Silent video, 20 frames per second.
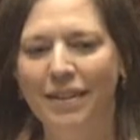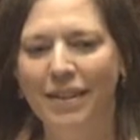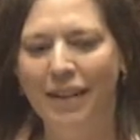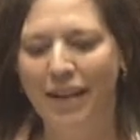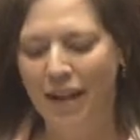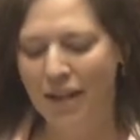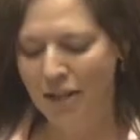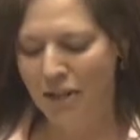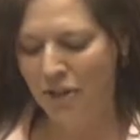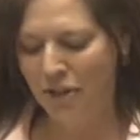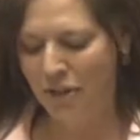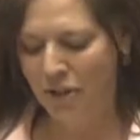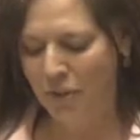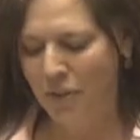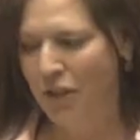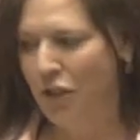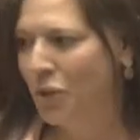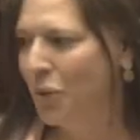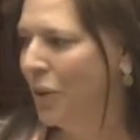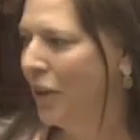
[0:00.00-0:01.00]
that I used to
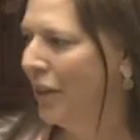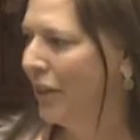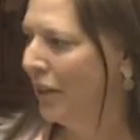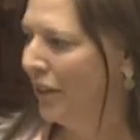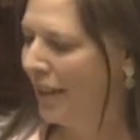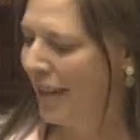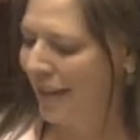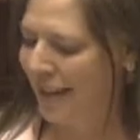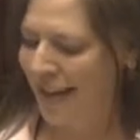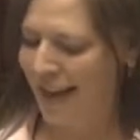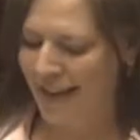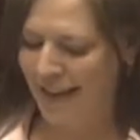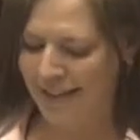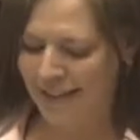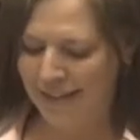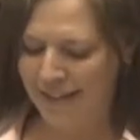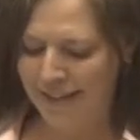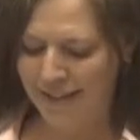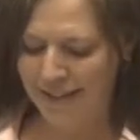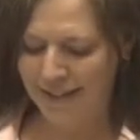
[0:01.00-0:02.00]
enjoy looking
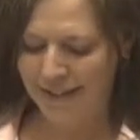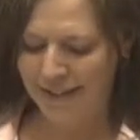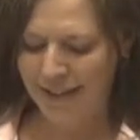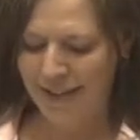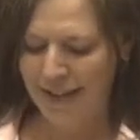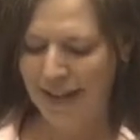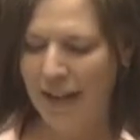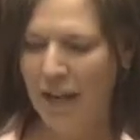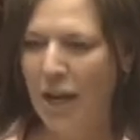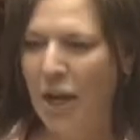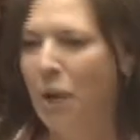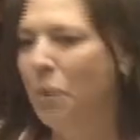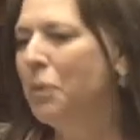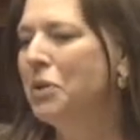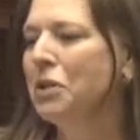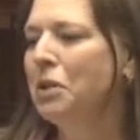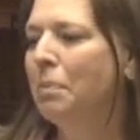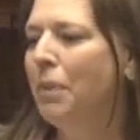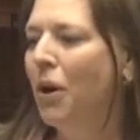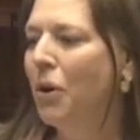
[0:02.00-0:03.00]
at. It
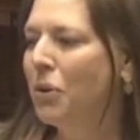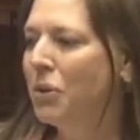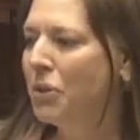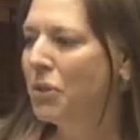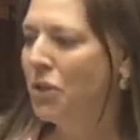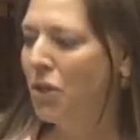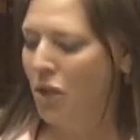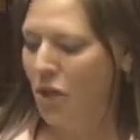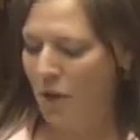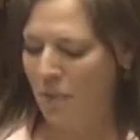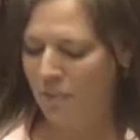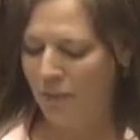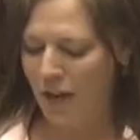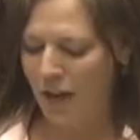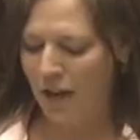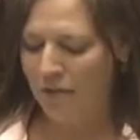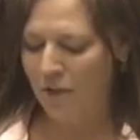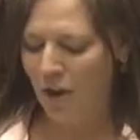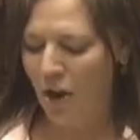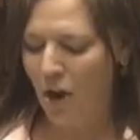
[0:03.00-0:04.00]
was a poster
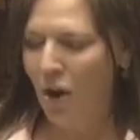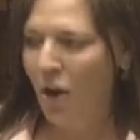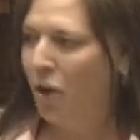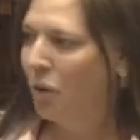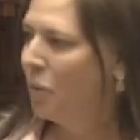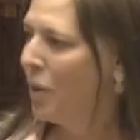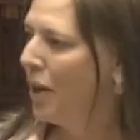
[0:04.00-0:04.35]
of all